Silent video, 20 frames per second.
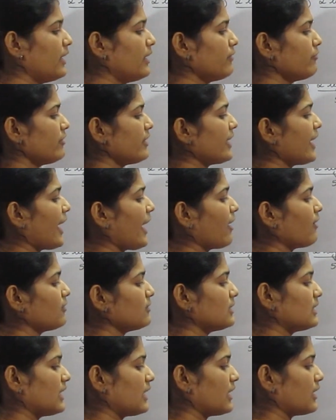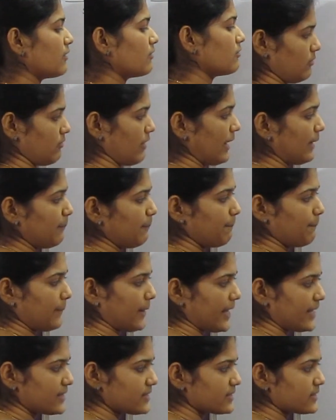We have 1
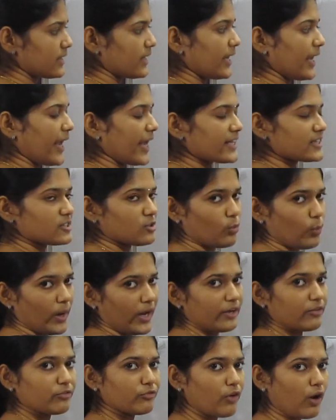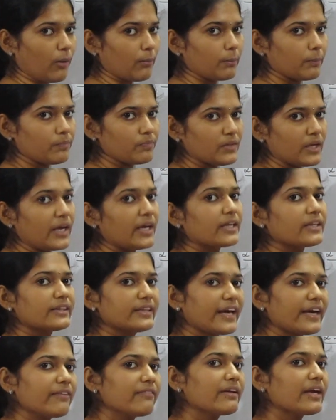plus a square form.
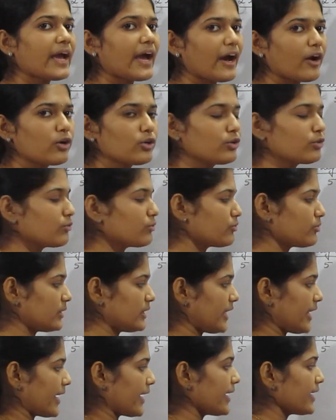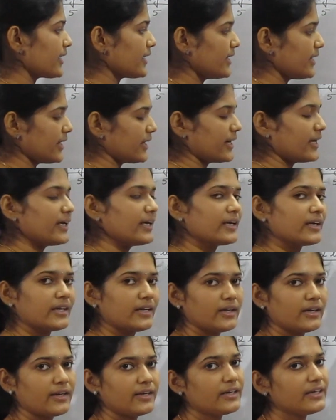Then we have to take here
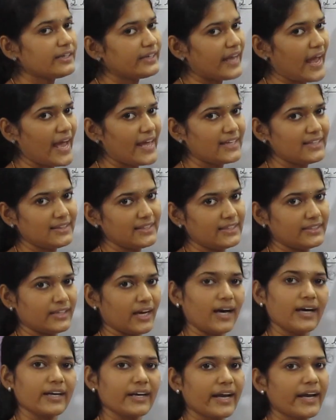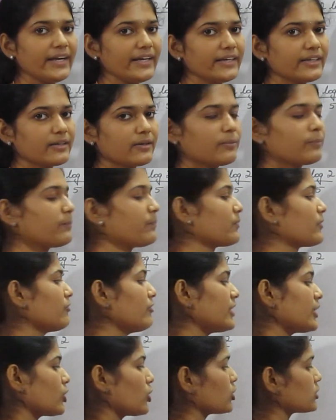tan theta, right?
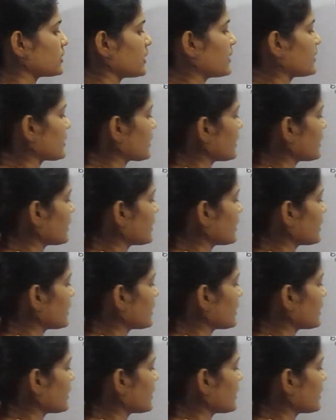We know that.